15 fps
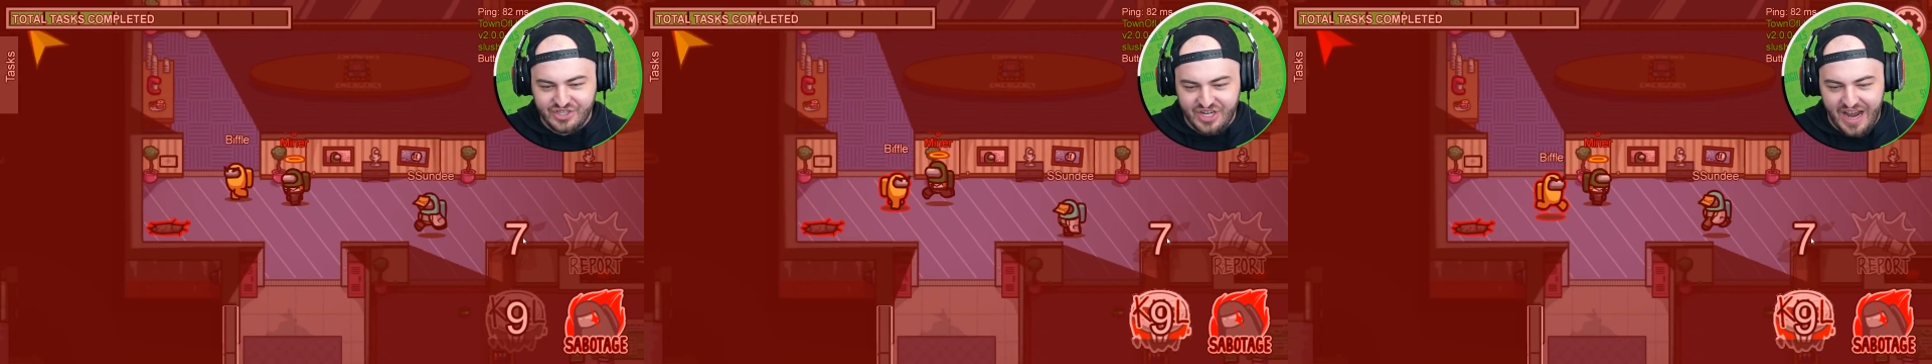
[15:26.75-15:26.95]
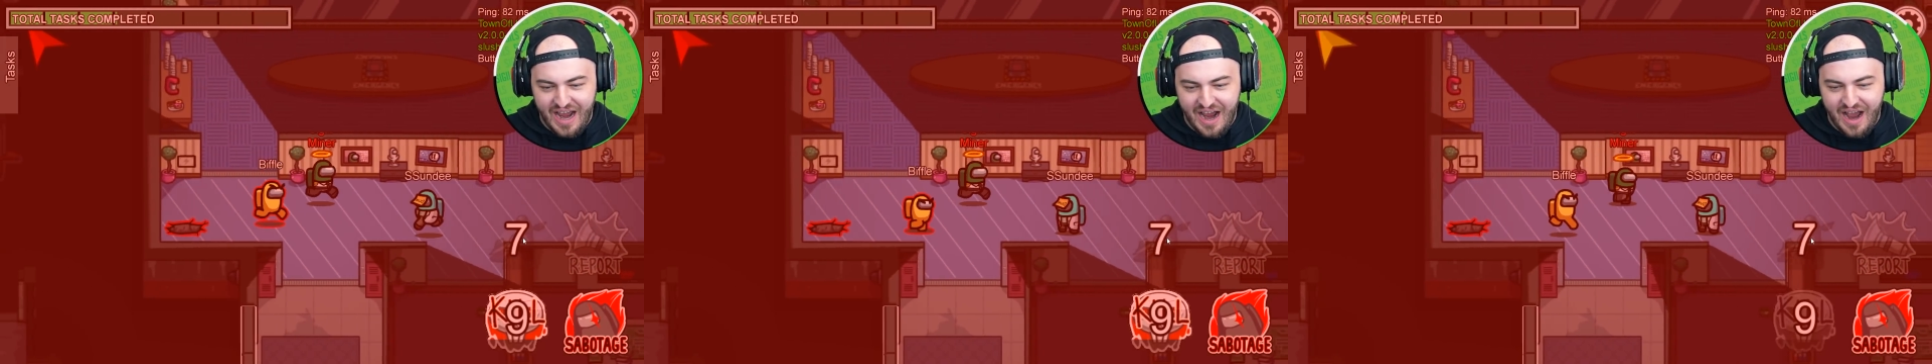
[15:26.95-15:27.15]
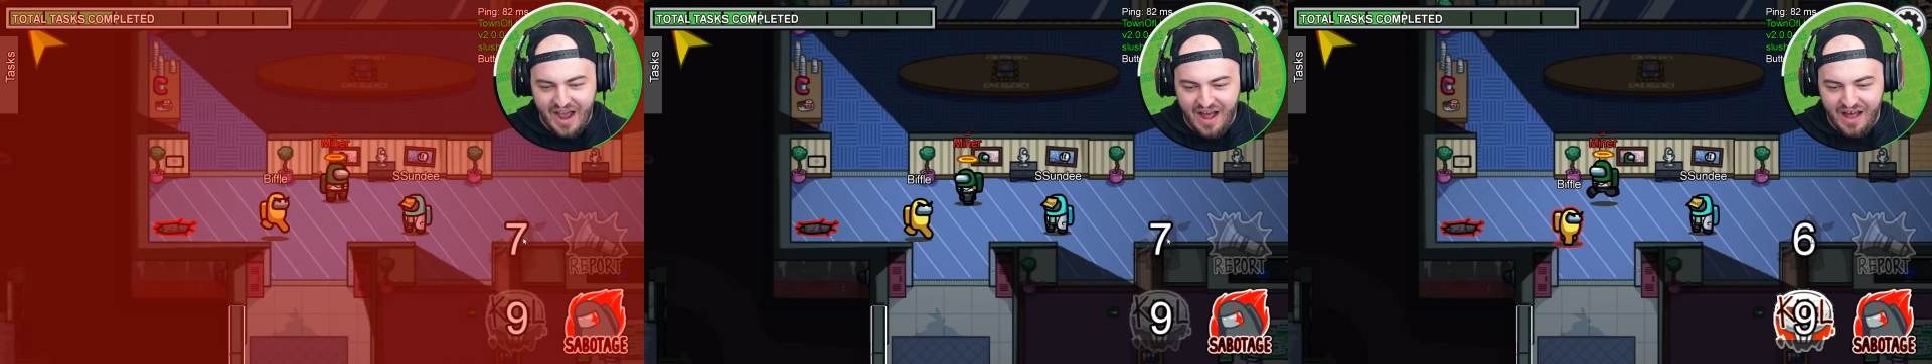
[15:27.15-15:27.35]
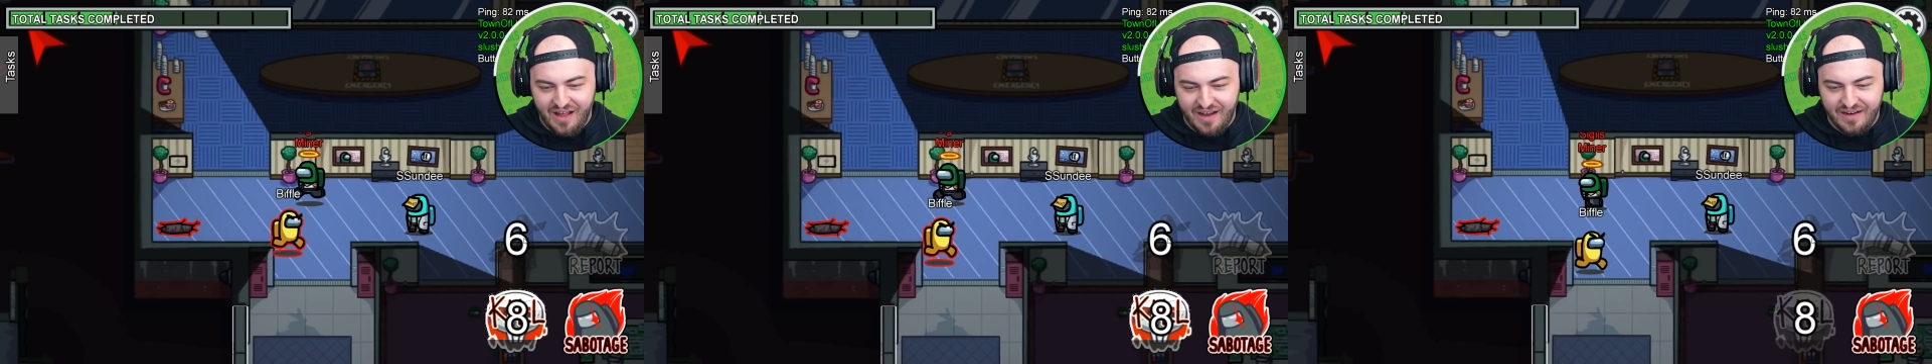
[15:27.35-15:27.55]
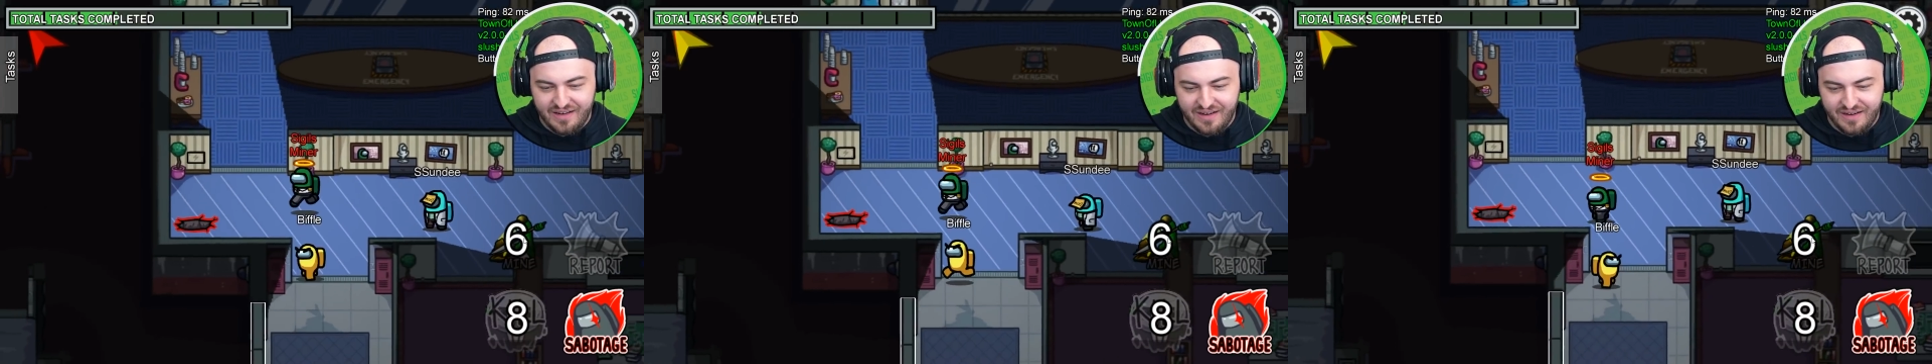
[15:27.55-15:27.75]

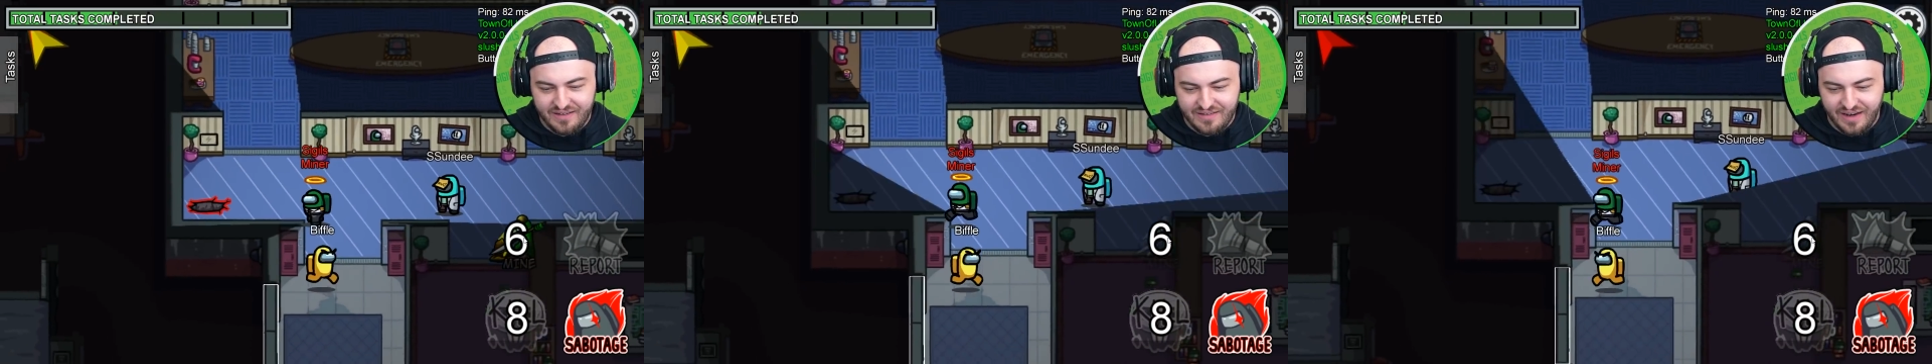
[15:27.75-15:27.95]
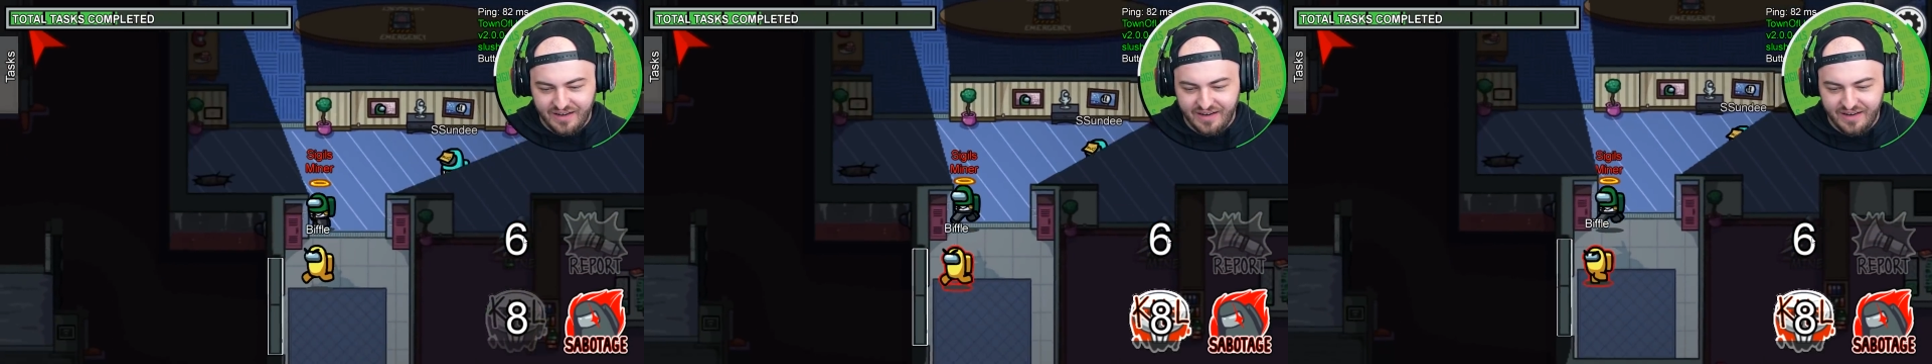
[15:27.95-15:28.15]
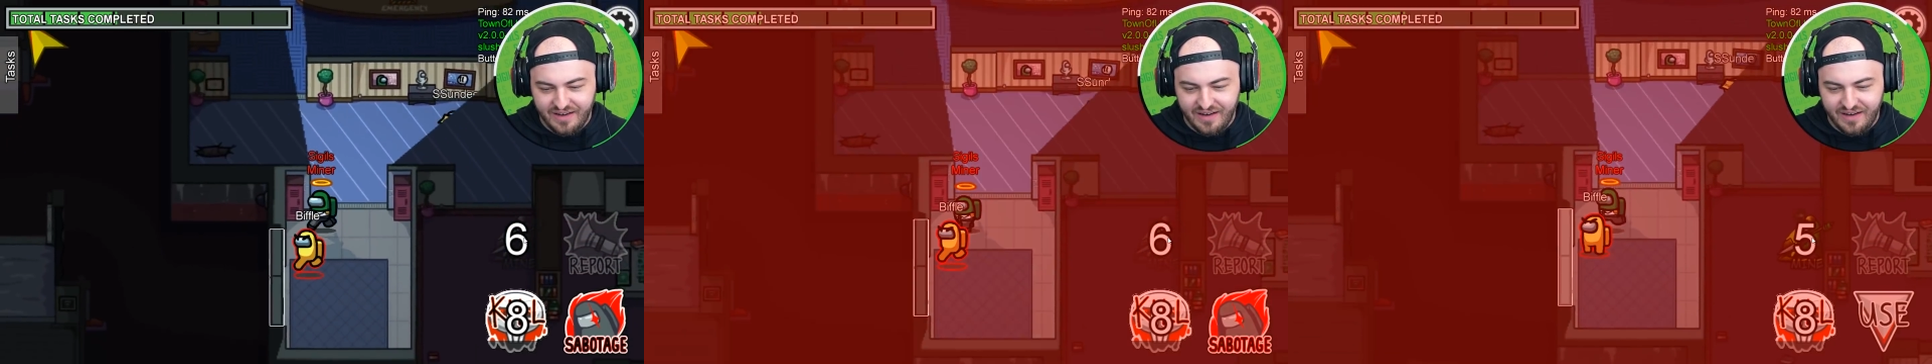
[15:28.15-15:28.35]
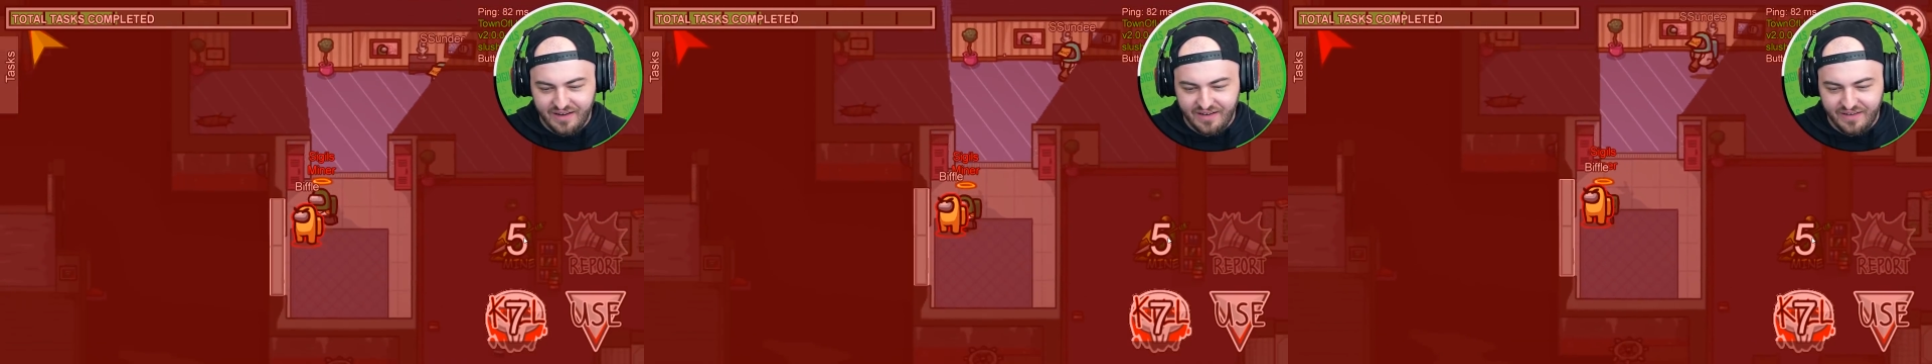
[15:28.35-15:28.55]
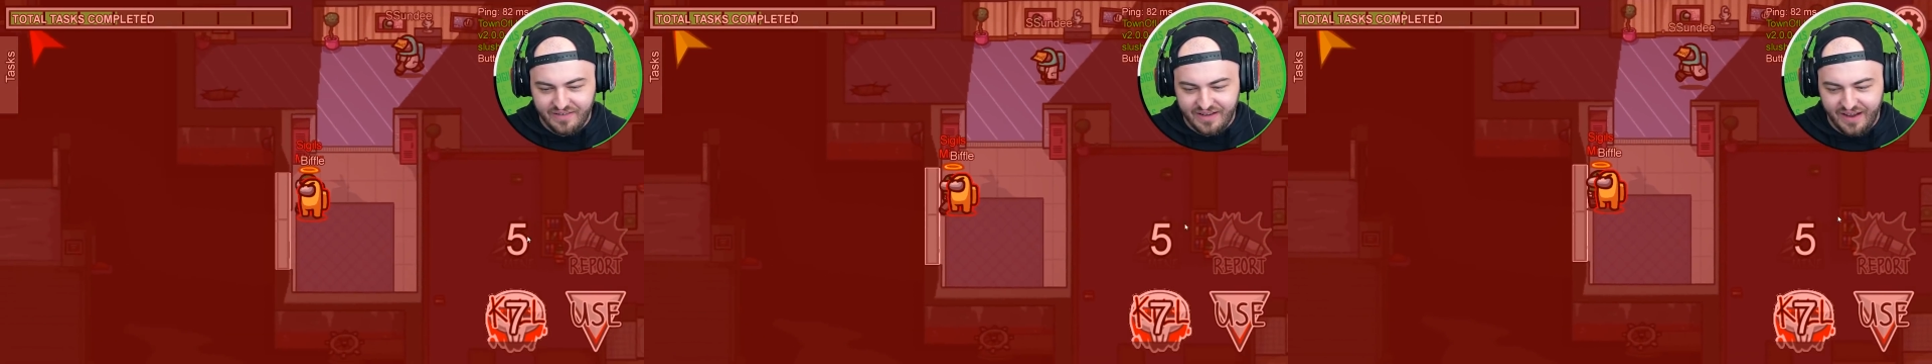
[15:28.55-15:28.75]
shall. No, Oh, no, no, no, no,
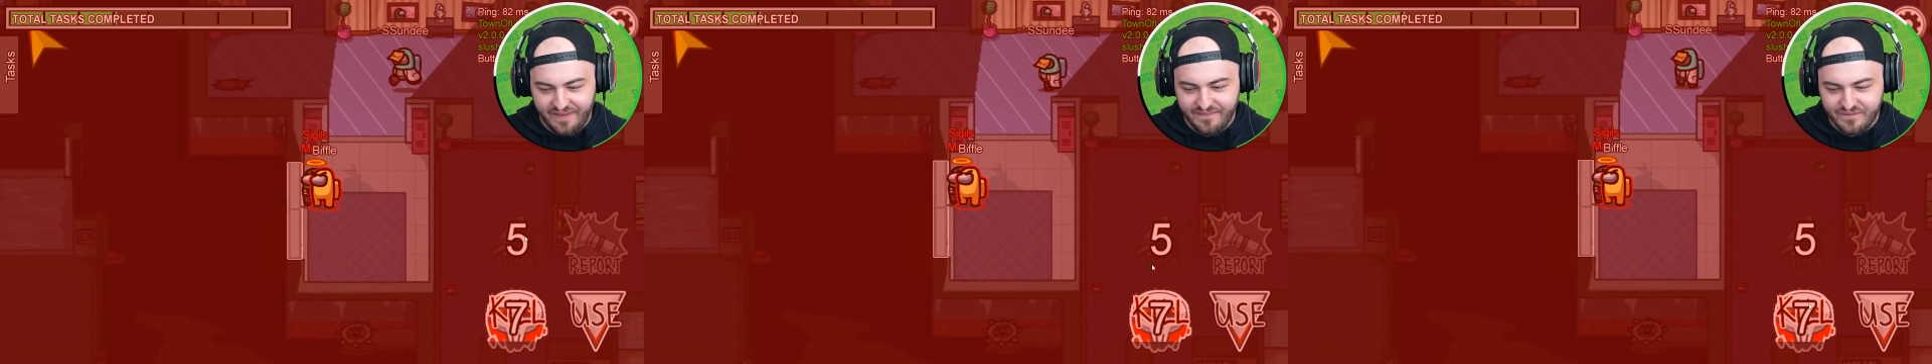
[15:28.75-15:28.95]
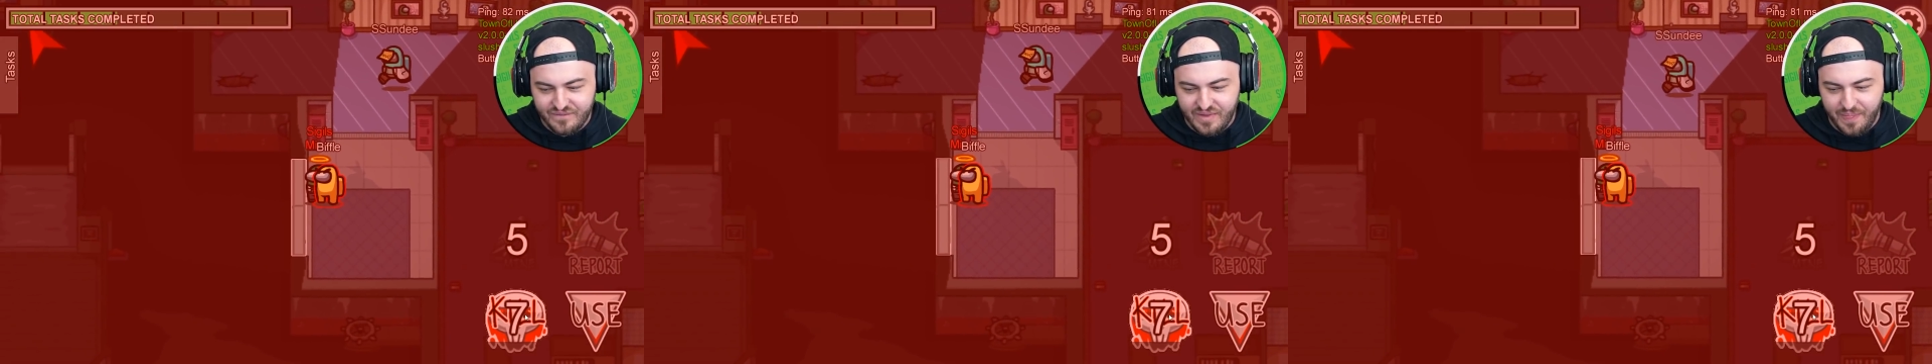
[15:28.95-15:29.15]
no, no, can't.